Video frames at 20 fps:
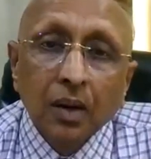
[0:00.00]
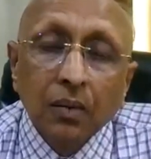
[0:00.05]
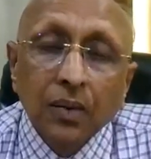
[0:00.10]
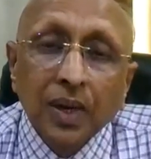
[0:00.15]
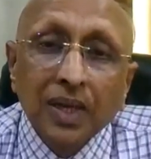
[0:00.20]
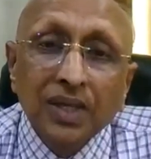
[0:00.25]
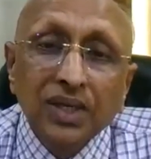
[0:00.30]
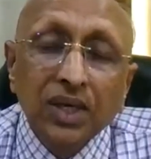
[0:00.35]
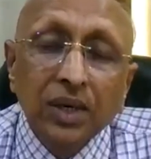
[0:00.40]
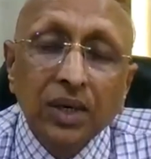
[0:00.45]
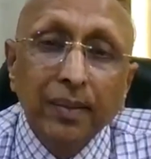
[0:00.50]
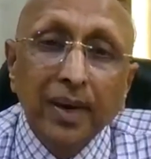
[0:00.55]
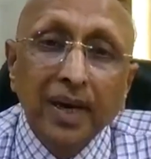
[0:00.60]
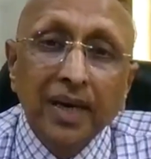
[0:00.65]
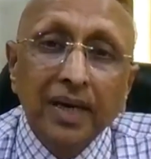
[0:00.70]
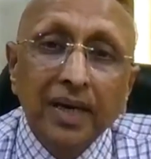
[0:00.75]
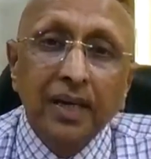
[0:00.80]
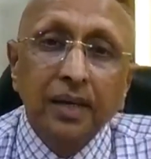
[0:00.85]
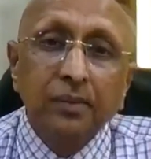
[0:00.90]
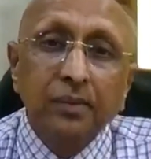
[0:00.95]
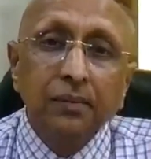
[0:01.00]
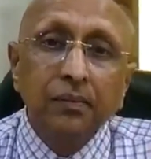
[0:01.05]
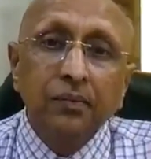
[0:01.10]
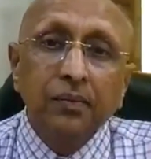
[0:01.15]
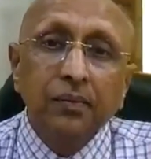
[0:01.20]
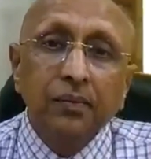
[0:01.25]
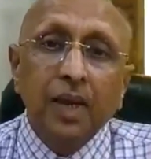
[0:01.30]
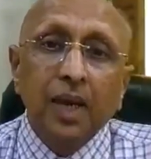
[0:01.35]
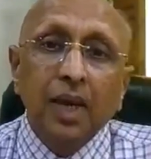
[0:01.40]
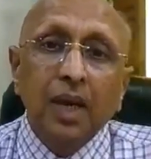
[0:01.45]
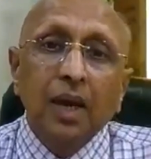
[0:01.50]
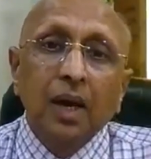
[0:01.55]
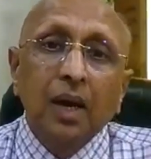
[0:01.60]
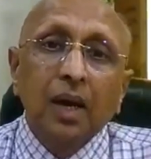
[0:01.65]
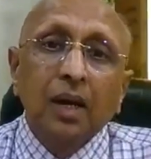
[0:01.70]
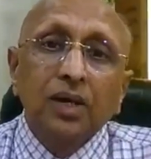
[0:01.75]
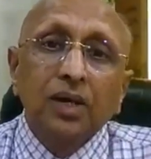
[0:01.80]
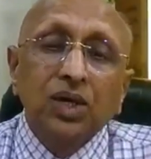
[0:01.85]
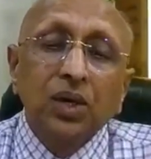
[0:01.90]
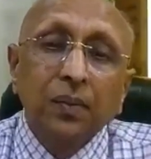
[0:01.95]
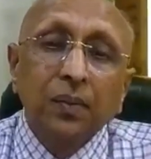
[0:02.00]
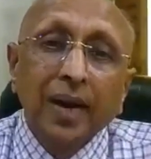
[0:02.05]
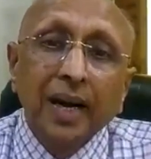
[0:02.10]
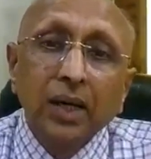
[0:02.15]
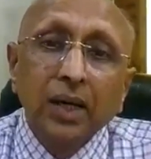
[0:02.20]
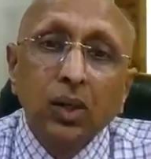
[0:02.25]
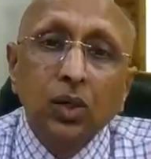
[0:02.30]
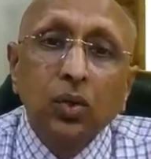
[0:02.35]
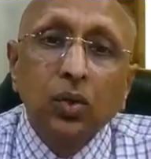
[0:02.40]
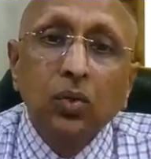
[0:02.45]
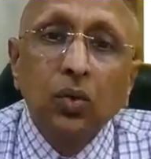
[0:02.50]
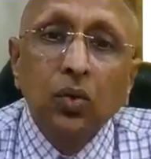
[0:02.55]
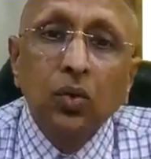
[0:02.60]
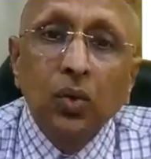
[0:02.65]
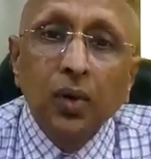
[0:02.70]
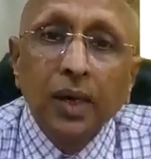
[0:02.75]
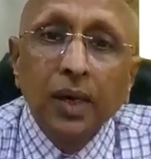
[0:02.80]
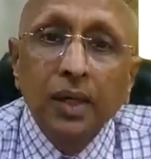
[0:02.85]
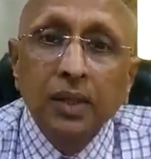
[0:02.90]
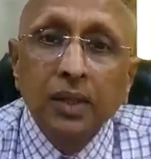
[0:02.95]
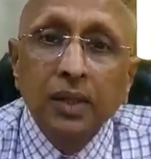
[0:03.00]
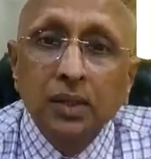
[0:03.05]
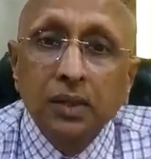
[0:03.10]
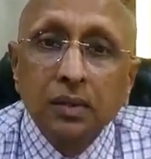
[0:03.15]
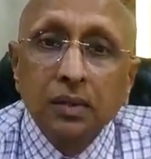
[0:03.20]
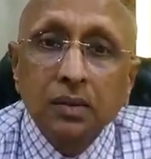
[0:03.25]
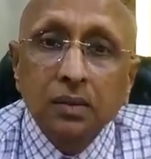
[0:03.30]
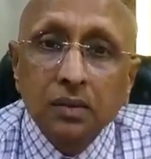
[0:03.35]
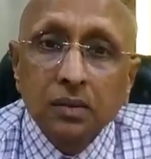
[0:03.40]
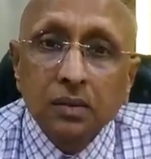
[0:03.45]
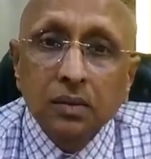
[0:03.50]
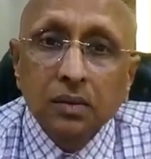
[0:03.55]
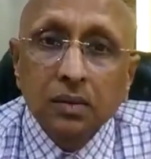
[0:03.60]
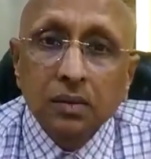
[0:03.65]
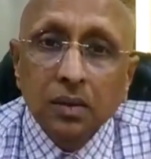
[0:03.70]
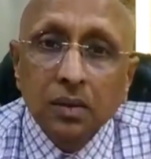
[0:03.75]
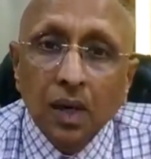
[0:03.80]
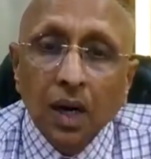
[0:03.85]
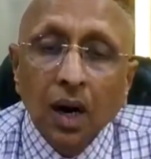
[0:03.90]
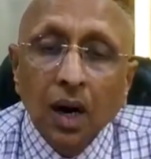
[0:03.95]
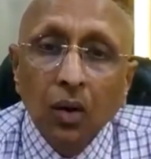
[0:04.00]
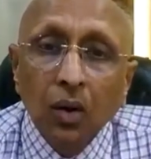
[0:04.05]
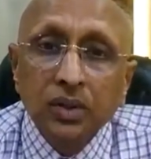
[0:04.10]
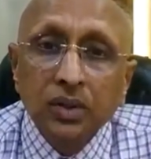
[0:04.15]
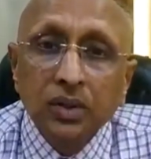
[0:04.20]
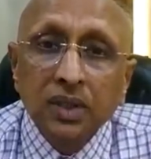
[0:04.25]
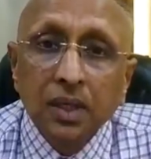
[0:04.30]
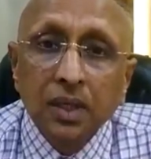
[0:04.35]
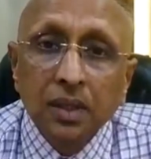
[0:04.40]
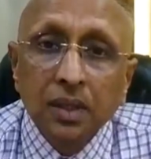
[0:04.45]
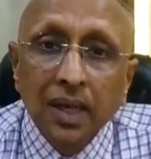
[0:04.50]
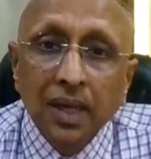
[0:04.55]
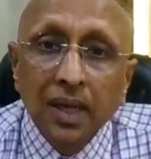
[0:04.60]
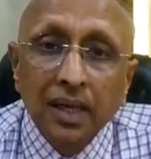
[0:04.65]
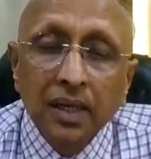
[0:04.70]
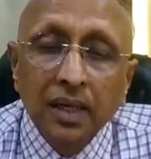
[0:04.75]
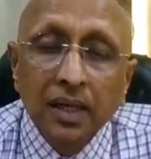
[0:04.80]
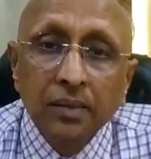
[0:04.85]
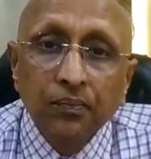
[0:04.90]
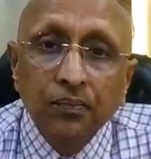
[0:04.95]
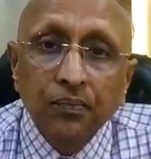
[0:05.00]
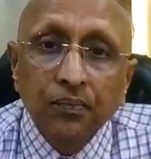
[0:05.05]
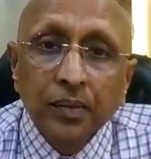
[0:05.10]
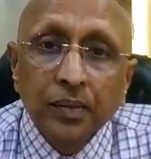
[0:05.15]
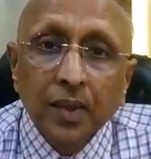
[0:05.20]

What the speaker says: When she met him, she went to his house in Delhi.